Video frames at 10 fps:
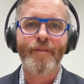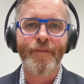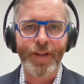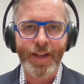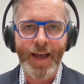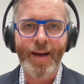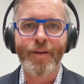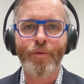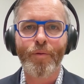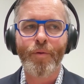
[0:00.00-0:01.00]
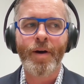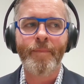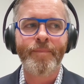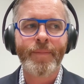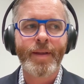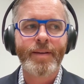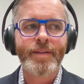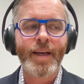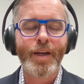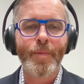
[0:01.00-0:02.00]
fill out or
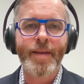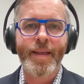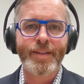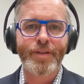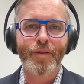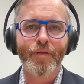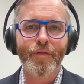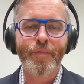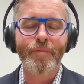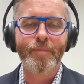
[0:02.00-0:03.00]
take away that sort of